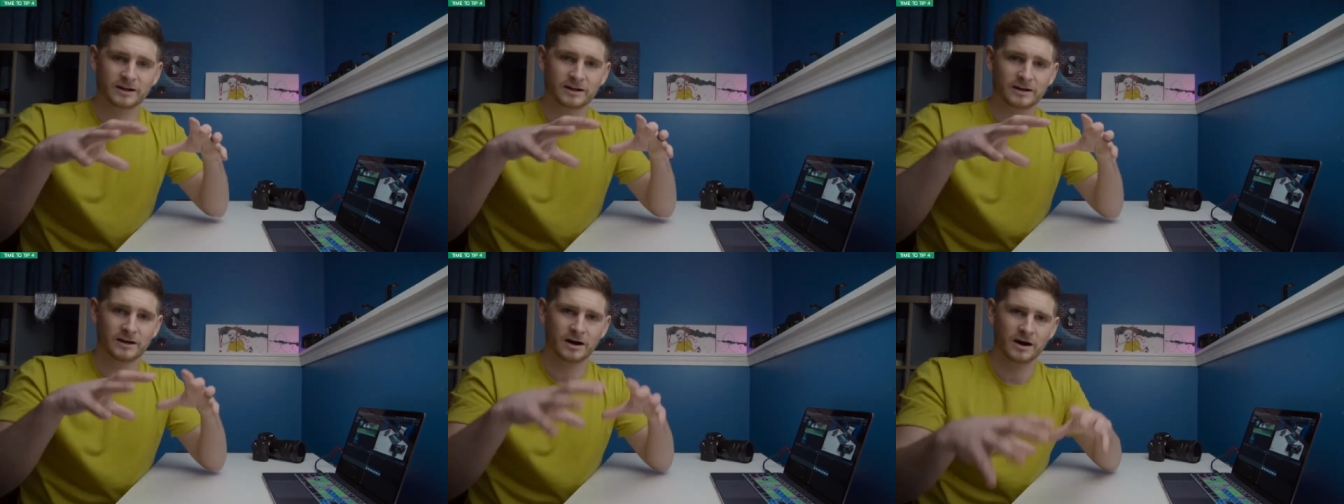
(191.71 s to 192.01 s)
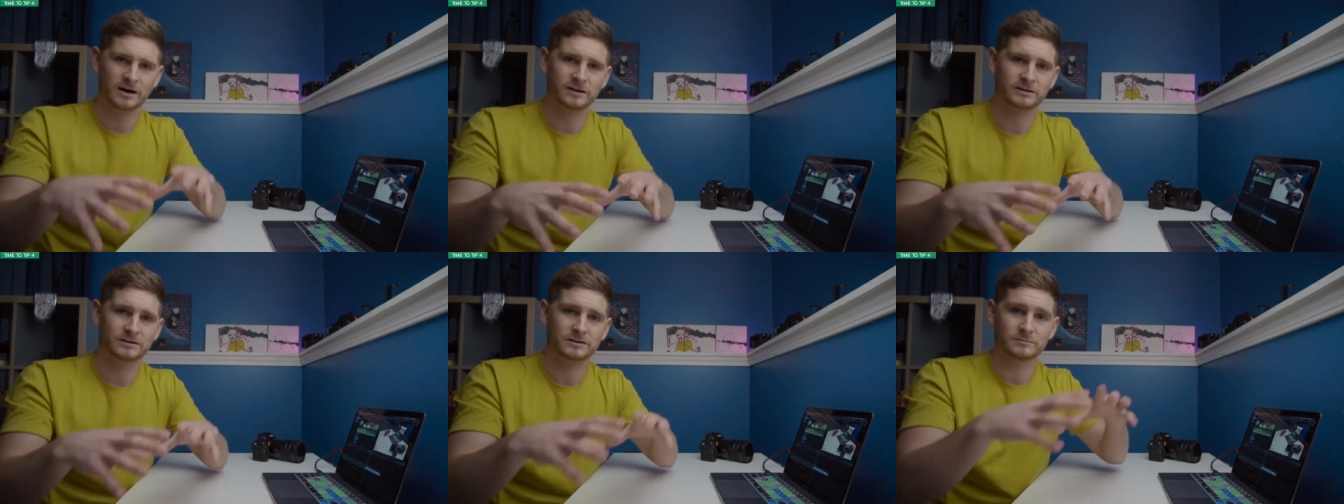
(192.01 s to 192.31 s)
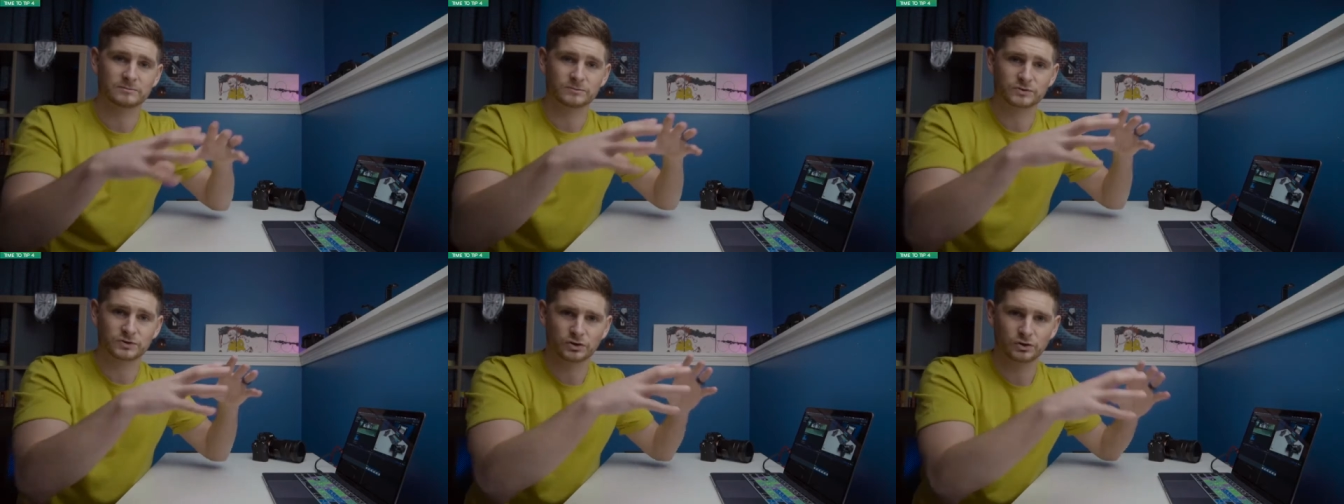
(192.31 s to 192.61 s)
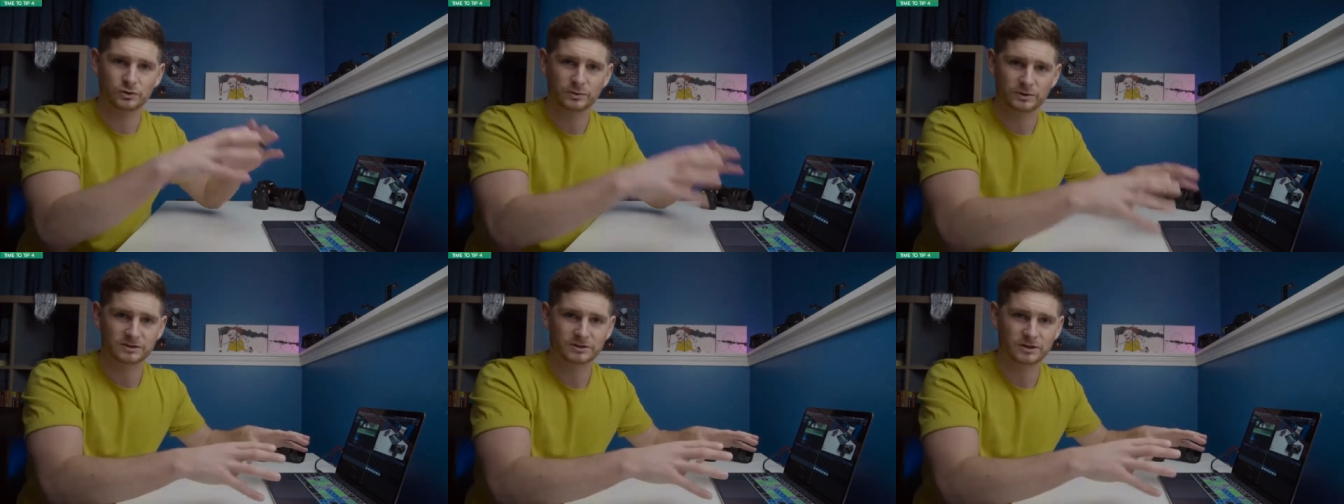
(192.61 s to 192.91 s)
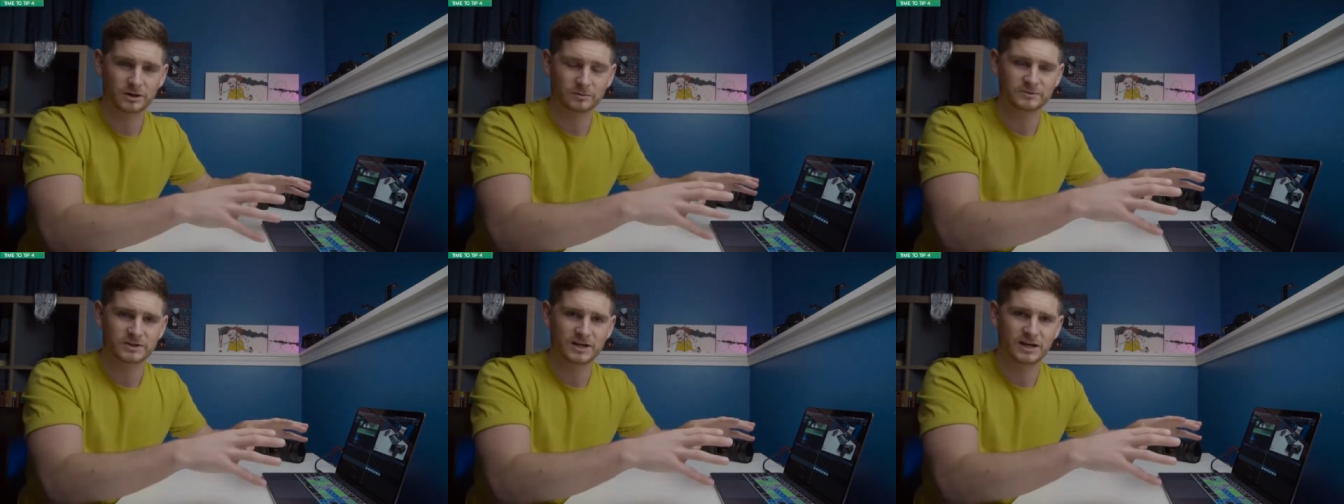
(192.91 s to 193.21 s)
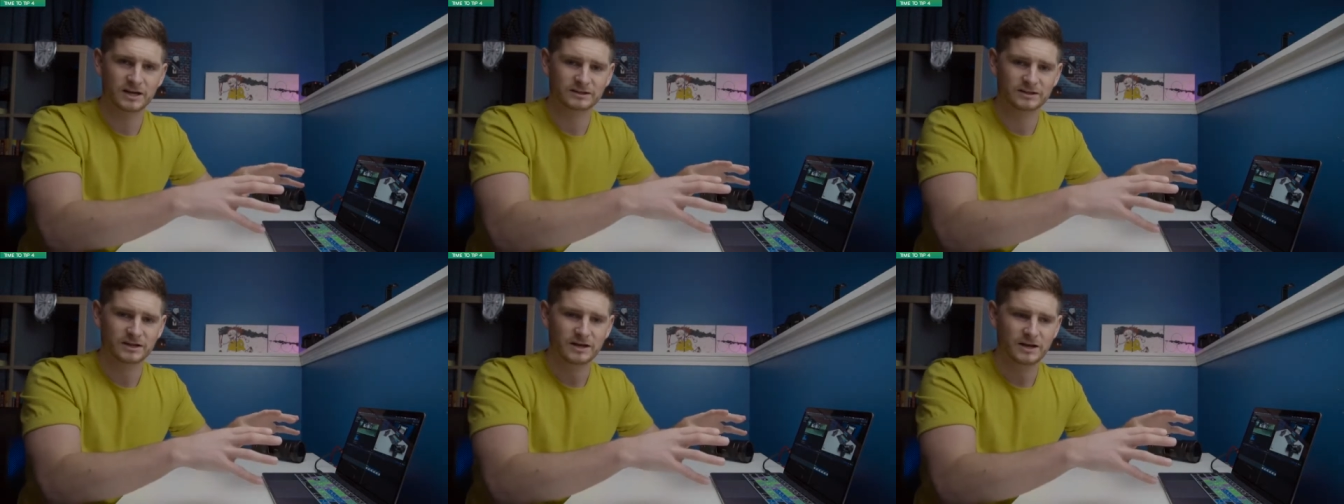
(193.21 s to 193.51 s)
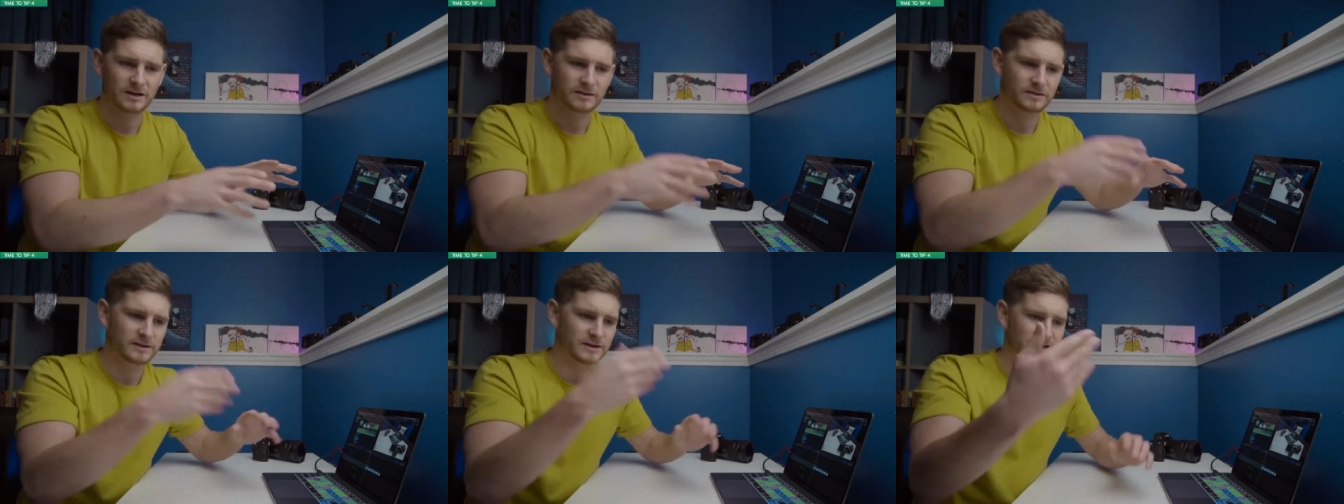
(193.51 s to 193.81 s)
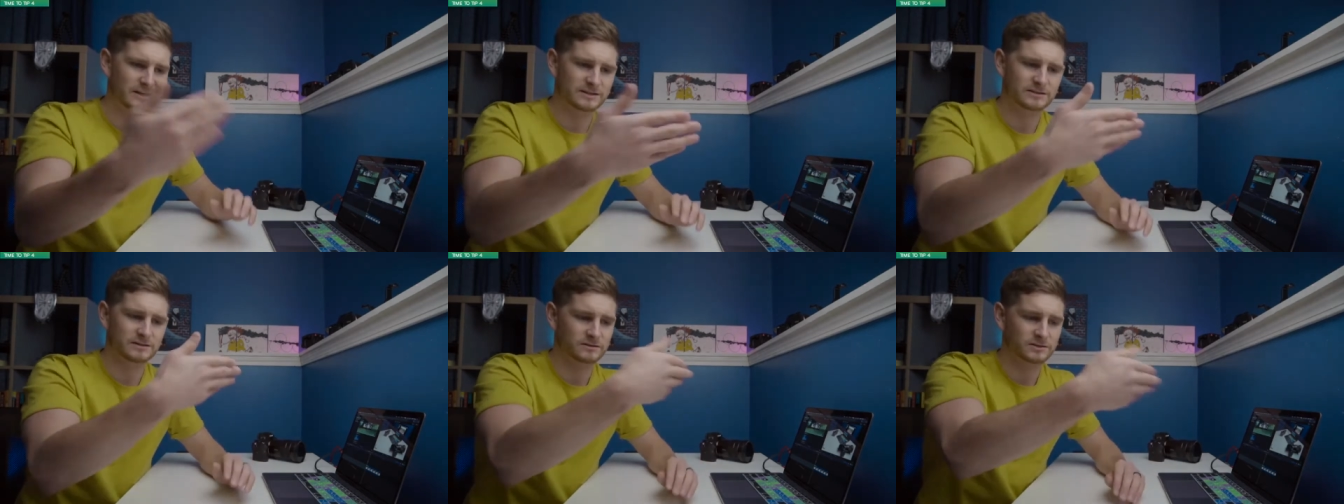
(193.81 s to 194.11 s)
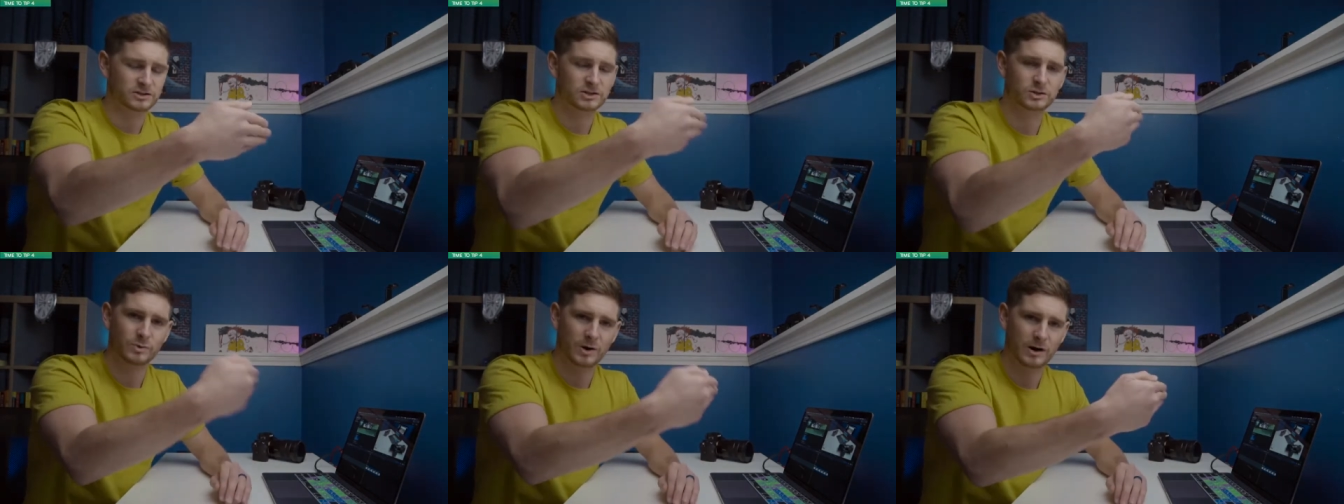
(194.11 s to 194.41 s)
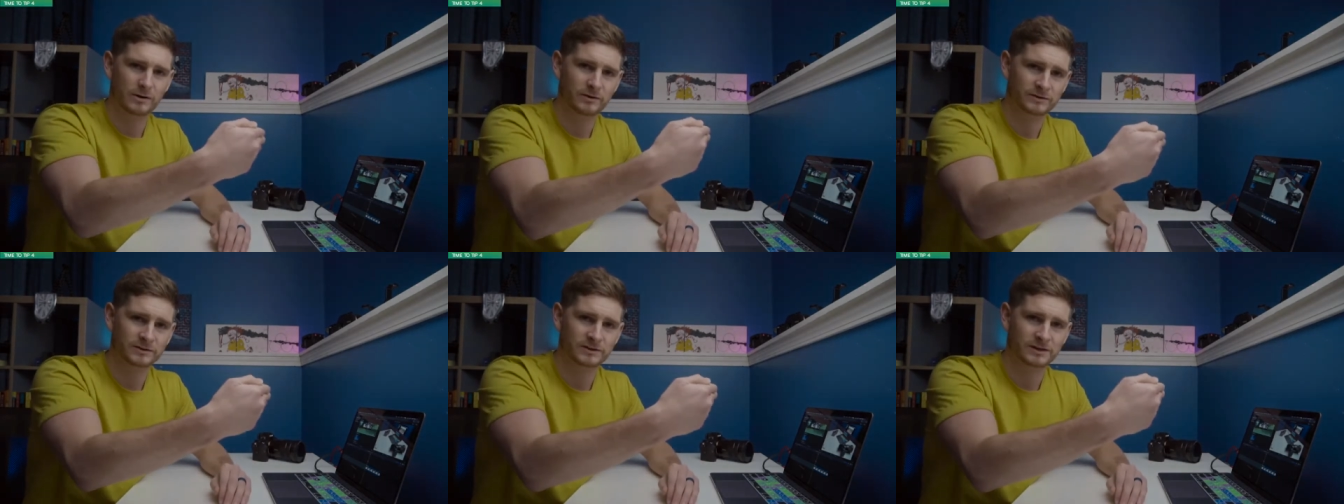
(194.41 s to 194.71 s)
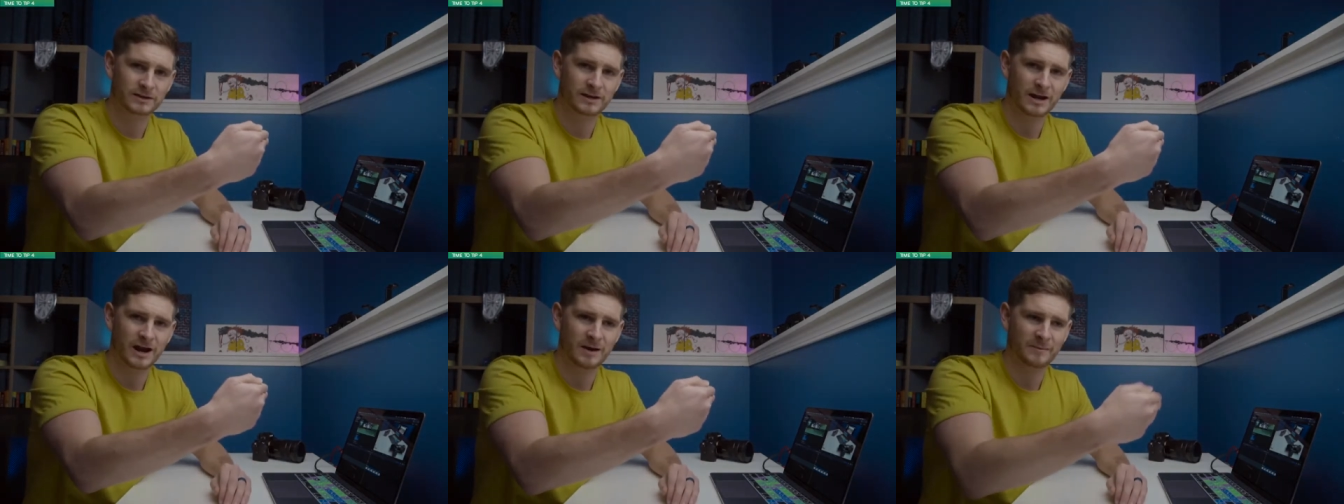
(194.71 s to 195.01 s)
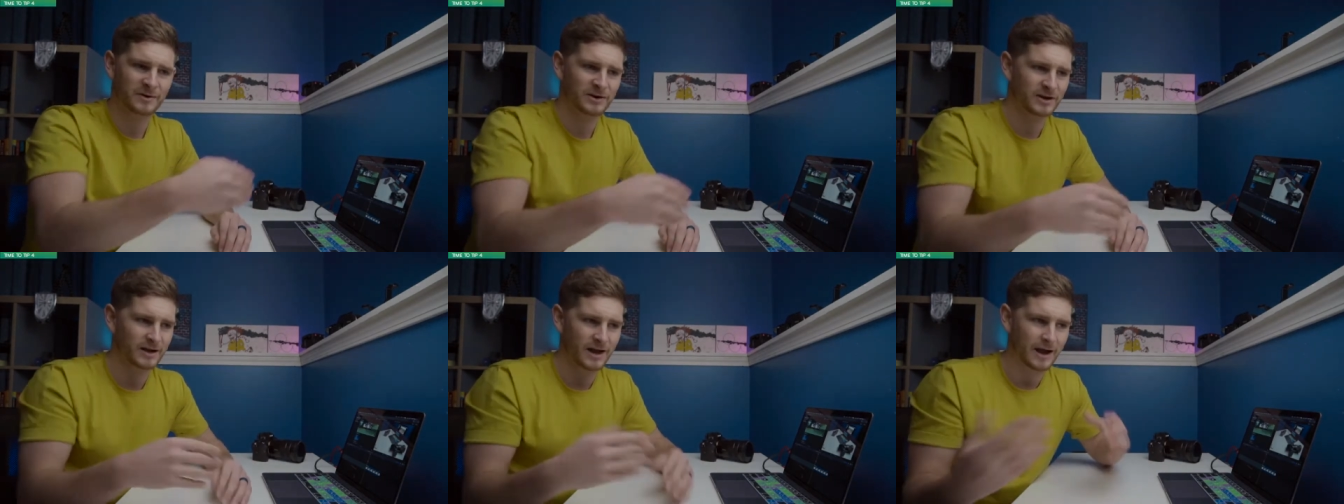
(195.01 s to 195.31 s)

an item to a subject that isn't square onto the camera.